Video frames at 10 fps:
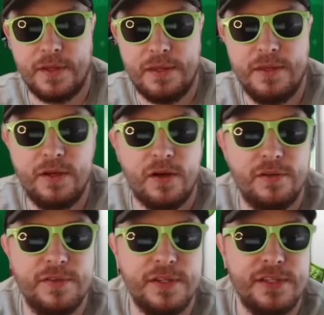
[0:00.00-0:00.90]
I think
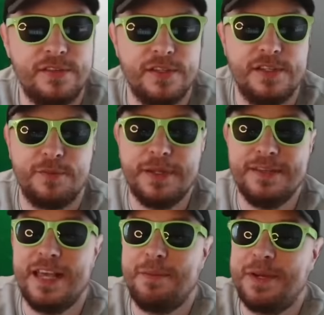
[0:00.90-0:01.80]
after these 30
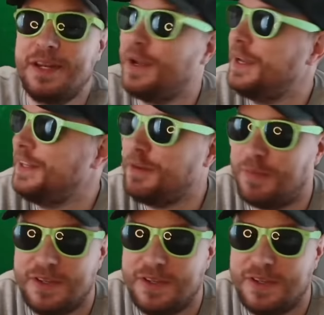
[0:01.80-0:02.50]
spins, I'm going to go get that